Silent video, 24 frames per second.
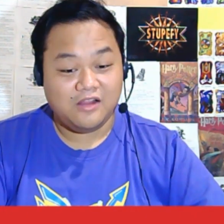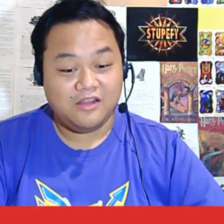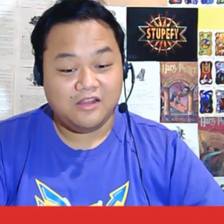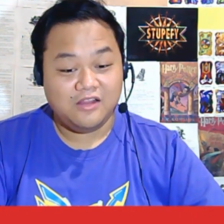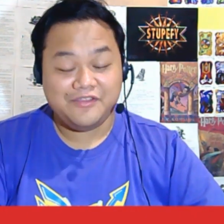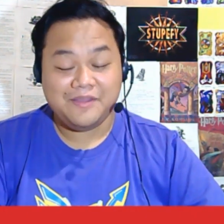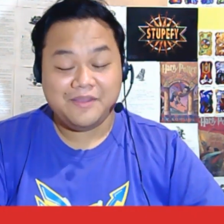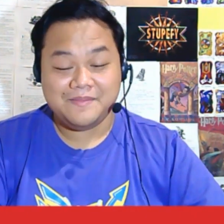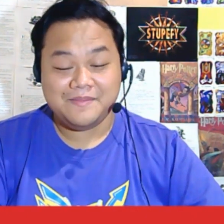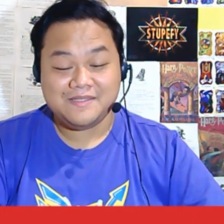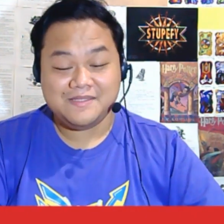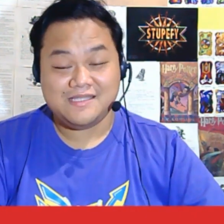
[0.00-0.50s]
All
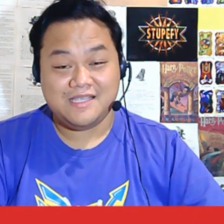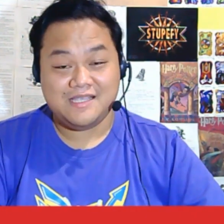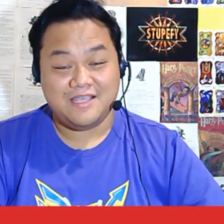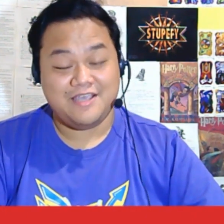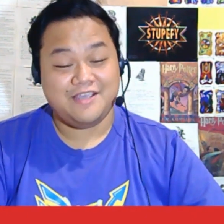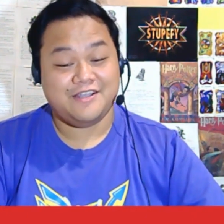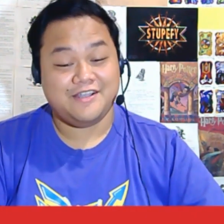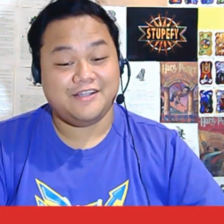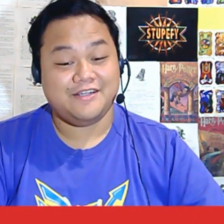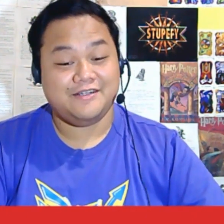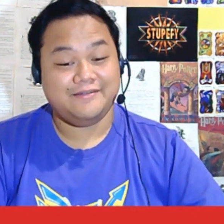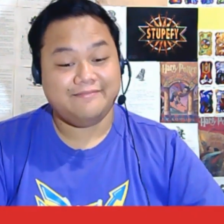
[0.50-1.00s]
of them is
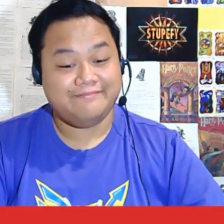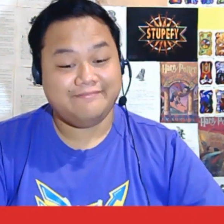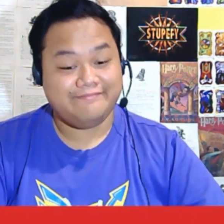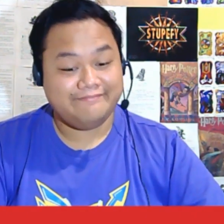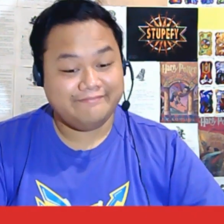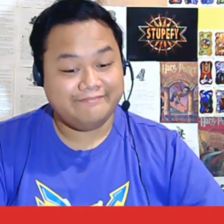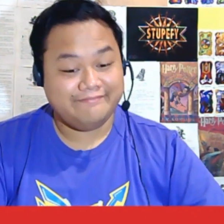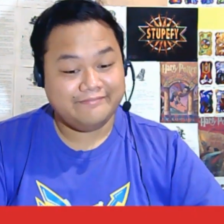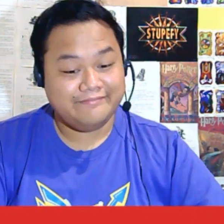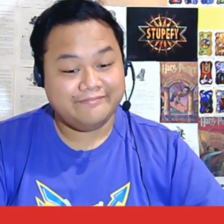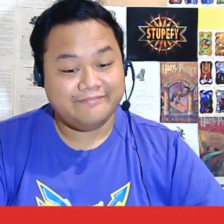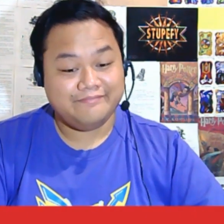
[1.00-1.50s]
here.
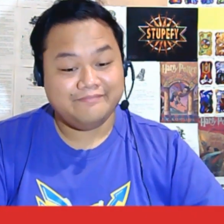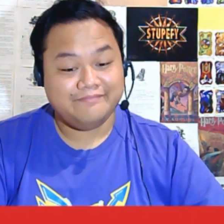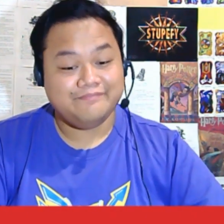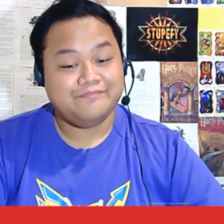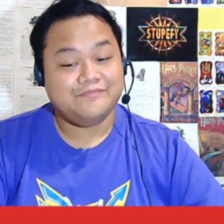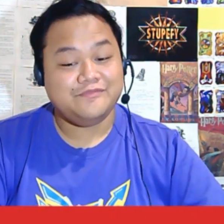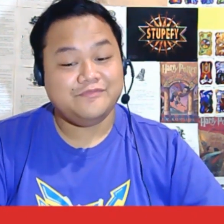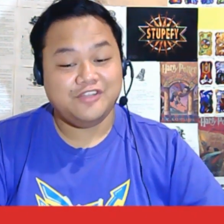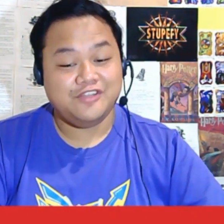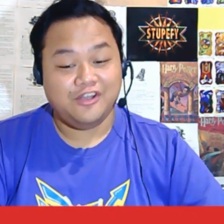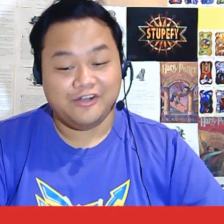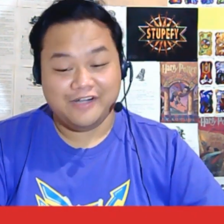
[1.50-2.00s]

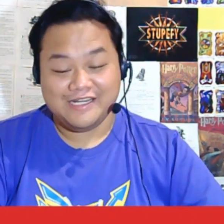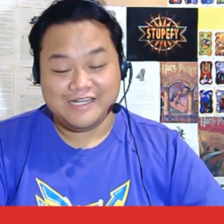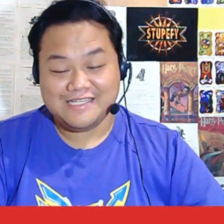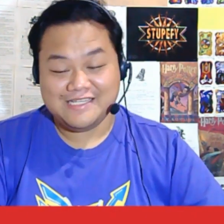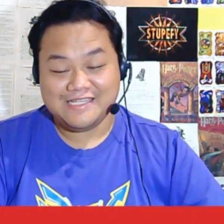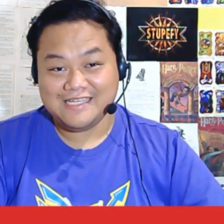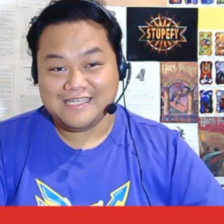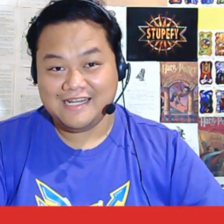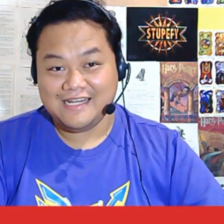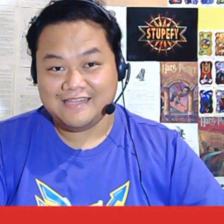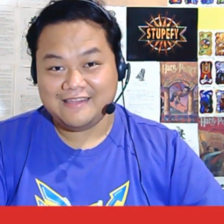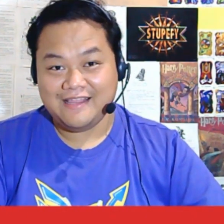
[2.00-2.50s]
Nora's
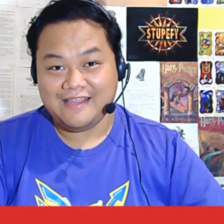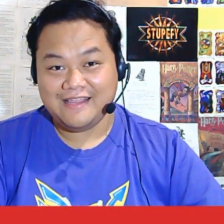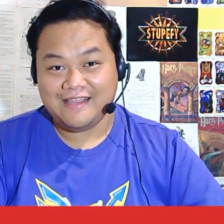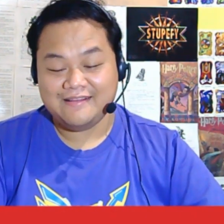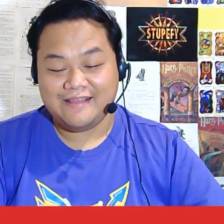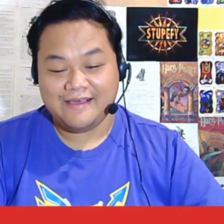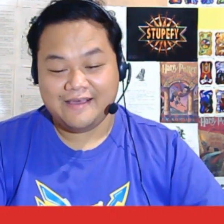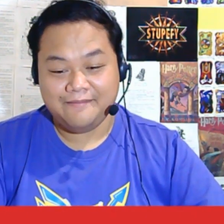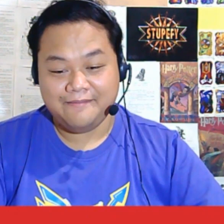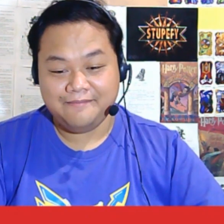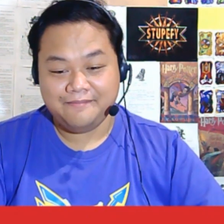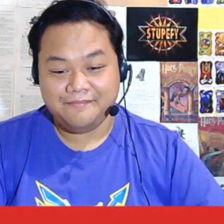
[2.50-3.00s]
gonna tell
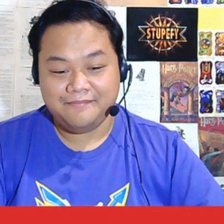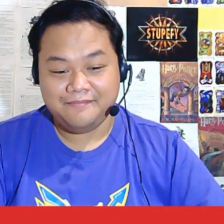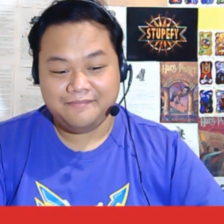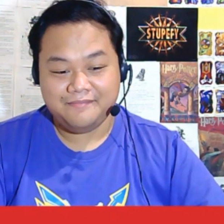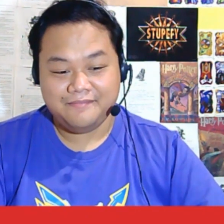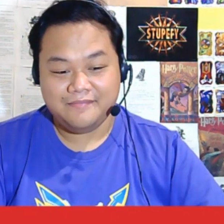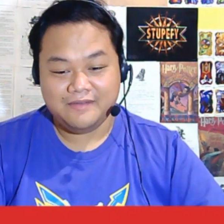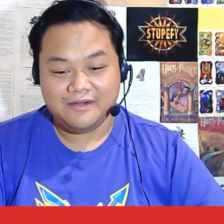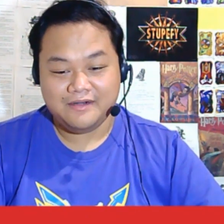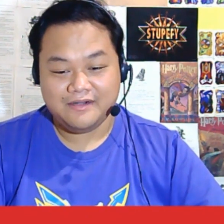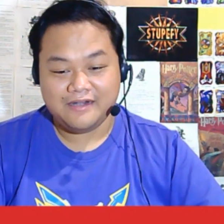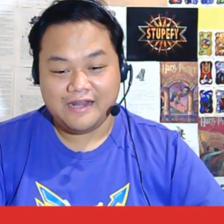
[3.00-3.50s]
them,
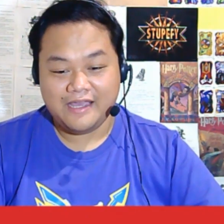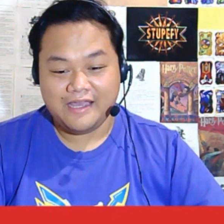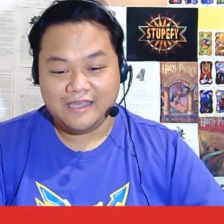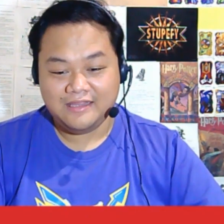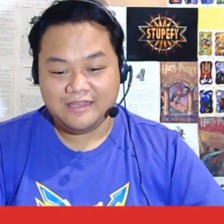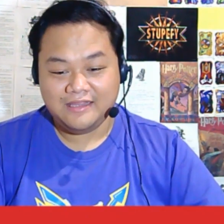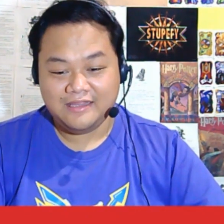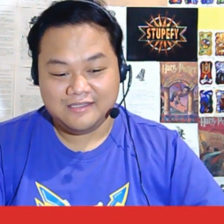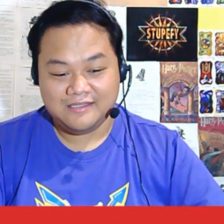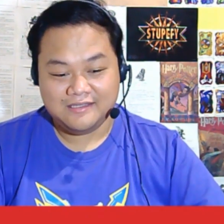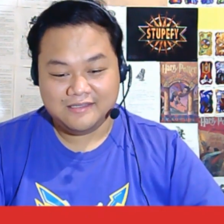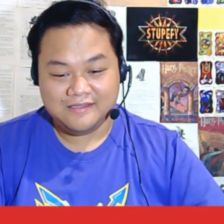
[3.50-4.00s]
right?
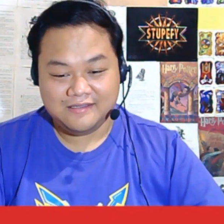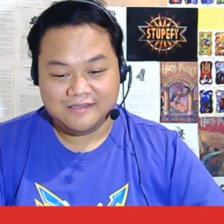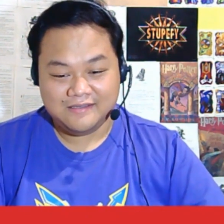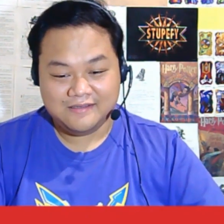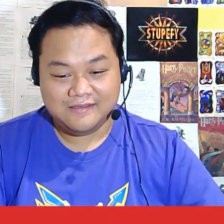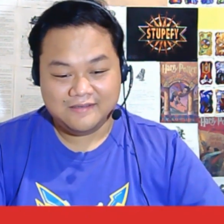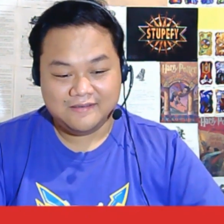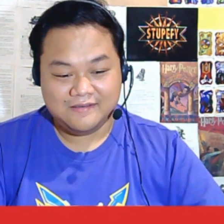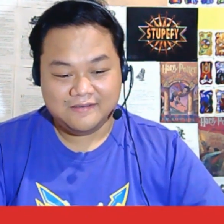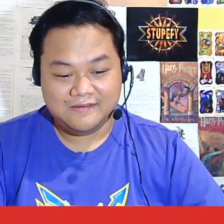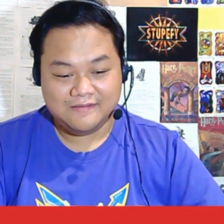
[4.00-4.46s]
Quality.